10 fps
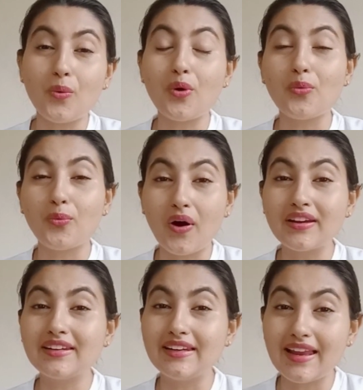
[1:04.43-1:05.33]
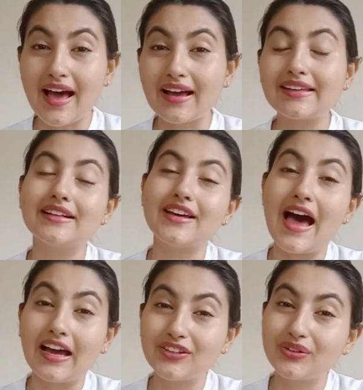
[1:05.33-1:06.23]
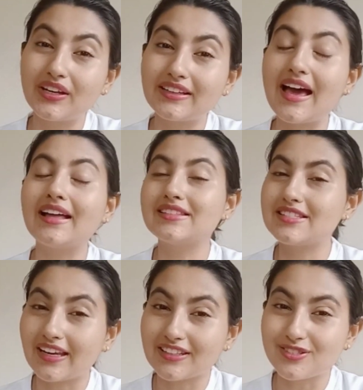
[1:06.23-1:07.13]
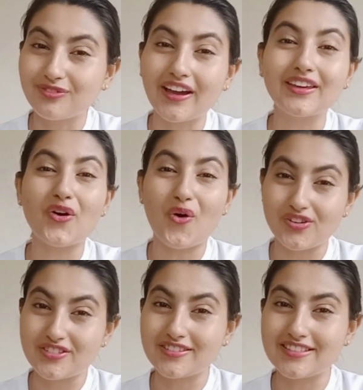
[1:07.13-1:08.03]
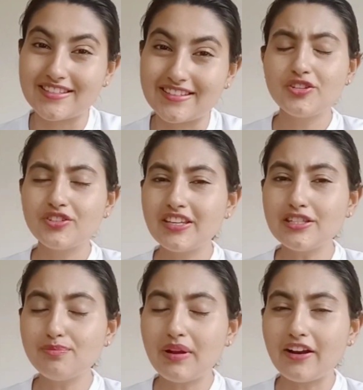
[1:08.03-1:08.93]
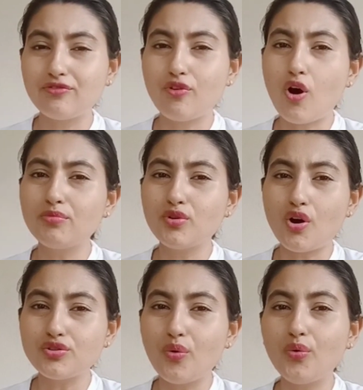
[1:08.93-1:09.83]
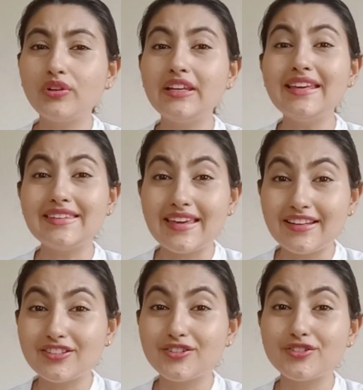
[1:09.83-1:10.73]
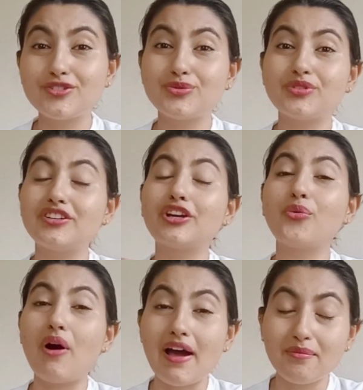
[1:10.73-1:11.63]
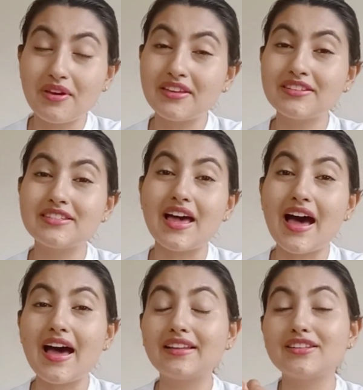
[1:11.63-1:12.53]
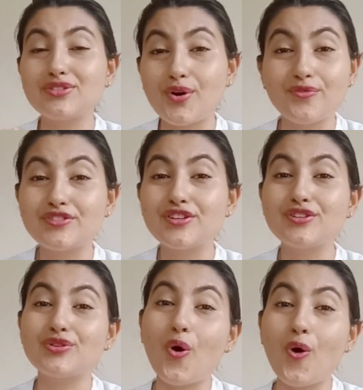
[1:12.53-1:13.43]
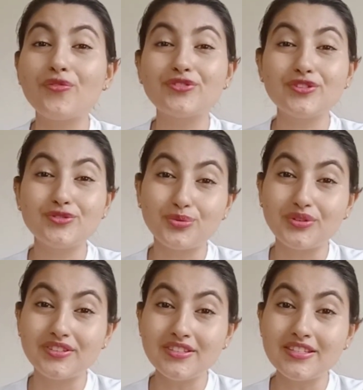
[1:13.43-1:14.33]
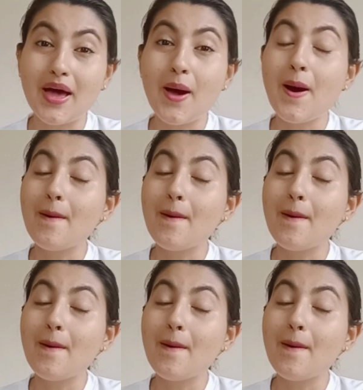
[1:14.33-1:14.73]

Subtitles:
over 1 lakh accurate and satisfying orders. So this platform not only caters to the requirements and the services of the students,